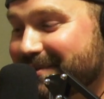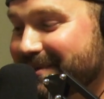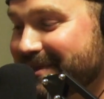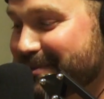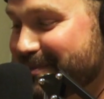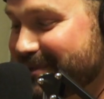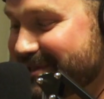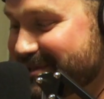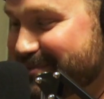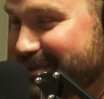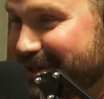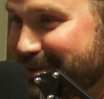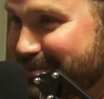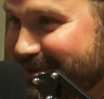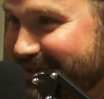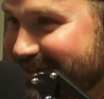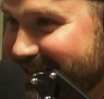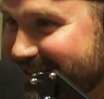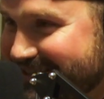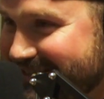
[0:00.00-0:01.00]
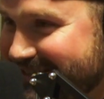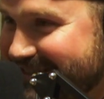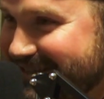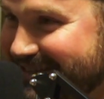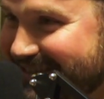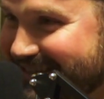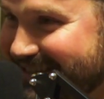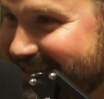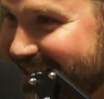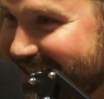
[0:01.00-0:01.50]
Do we need a piece of paper? And I can
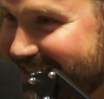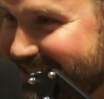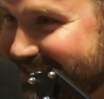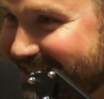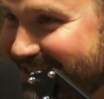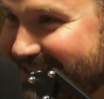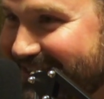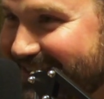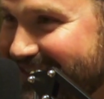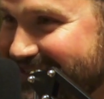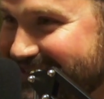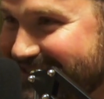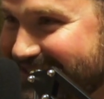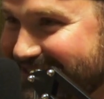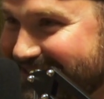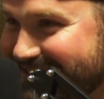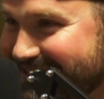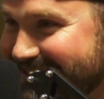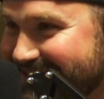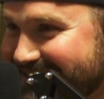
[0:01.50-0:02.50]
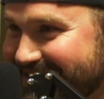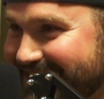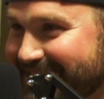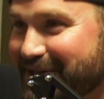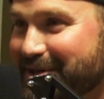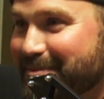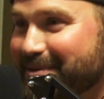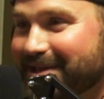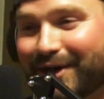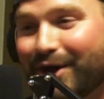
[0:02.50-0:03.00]
just slide it across to you. And
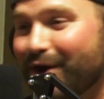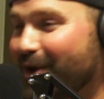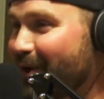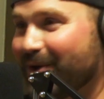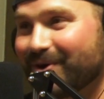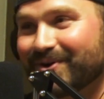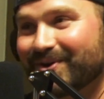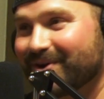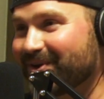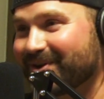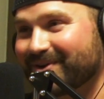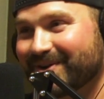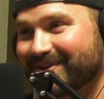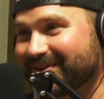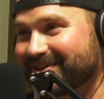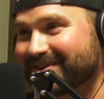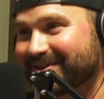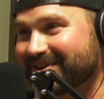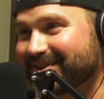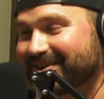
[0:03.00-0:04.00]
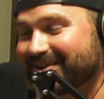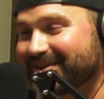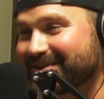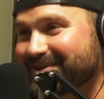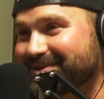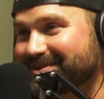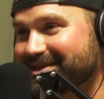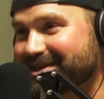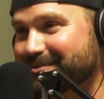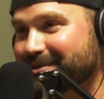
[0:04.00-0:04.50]
then you'd be like, oh, no.
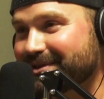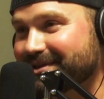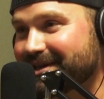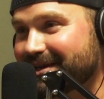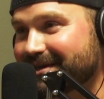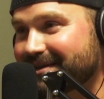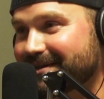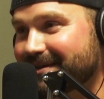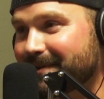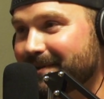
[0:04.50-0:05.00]
Don't talk about that.